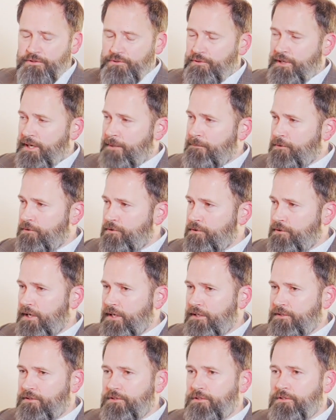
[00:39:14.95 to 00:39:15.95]
grammar
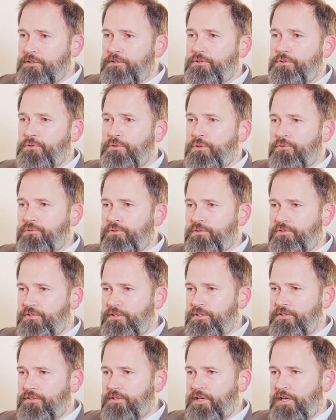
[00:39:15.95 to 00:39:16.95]
director who
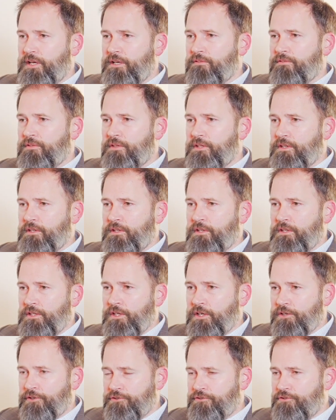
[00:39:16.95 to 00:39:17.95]
oversees kind of the
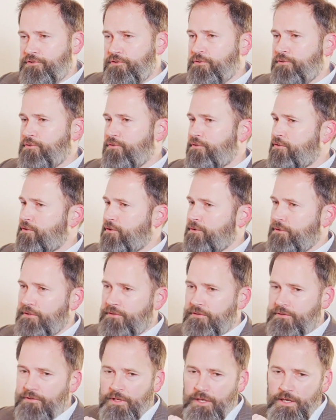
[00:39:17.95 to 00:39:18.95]
younger students. So
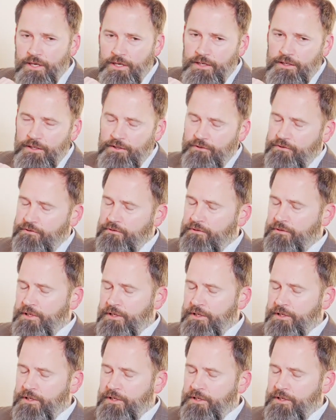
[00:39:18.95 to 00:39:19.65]
it's